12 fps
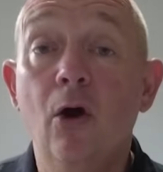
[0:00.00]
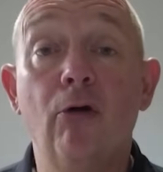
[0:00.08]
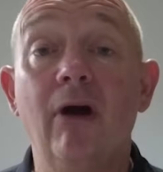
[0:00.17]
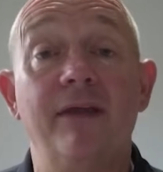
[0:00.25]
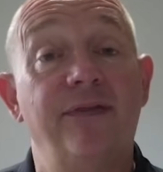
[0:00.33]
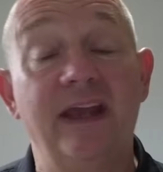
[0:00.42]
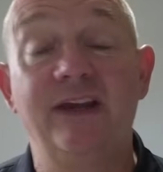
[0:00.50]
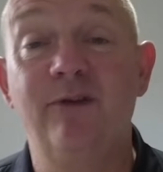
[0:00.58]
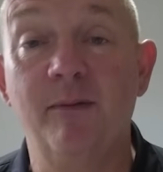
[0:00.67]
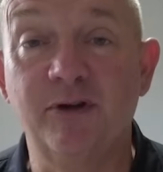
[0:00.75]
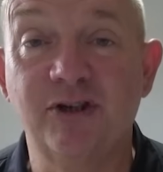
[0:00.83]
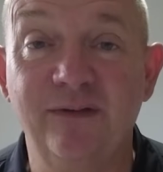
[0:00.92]
All right. Thank you
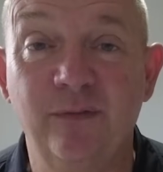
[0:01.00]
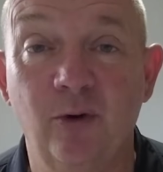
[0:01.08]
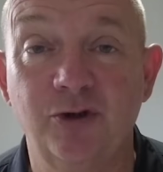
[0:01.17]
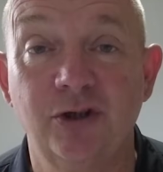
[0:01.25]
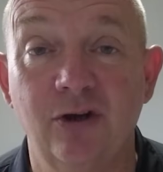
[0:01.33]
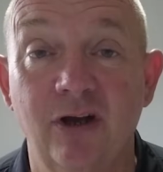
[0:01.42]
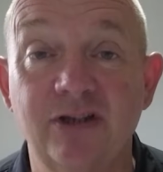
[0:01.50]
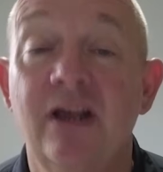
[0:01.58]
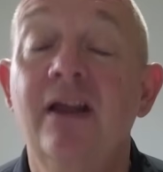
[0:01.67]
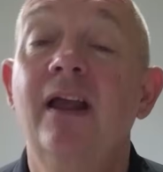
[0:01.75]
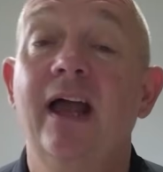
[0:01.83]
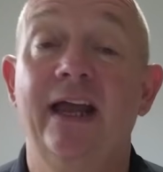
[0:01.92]
very much for watching, guys.
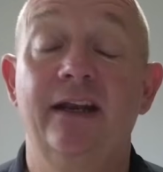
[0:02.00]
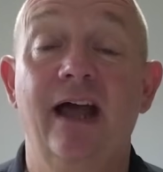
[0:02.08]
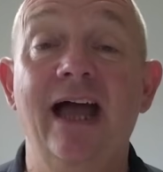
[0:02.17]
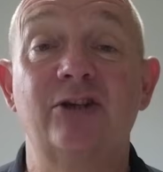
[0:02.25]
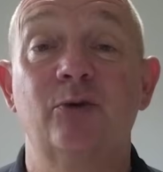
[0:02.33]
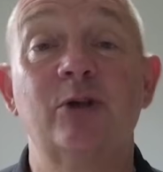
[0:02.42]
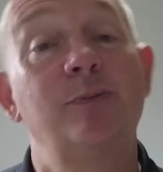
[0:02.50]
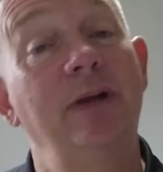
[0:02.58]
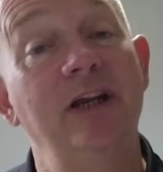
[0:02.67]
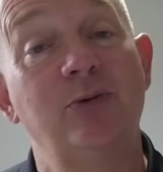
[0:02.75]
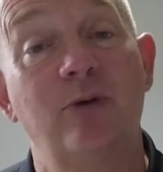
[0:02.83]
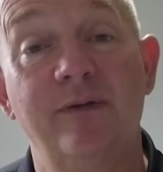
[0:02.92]
And as always,
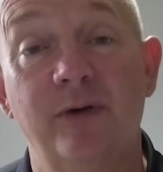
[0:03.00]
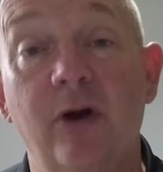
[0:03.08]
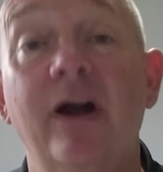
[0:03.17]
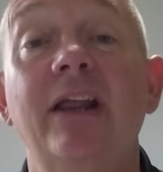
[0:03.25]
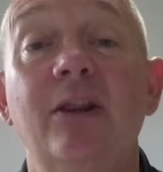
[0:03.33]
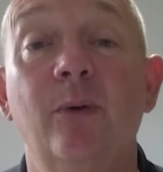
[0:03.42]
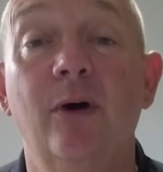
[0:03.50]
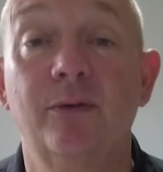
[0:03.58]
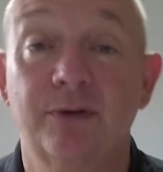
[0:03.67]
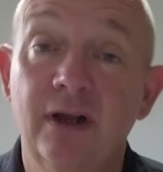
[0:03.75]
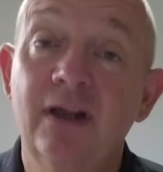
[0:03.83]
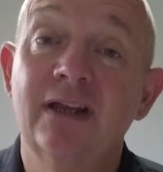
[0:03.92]
please, wherever you are in the
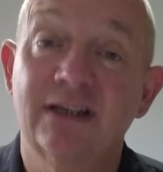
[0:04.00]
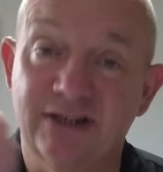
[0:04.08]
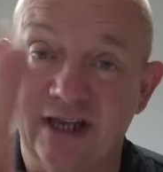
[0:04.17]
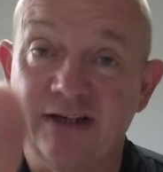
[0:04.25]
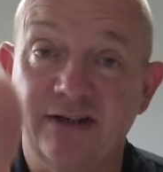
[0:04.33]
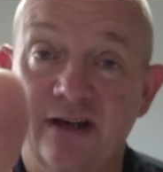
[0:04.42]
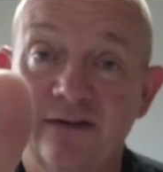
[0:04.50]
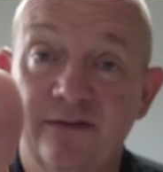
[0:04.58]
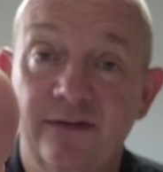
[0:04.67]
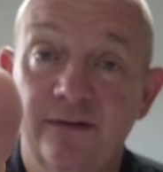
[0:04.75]
world, stay safe.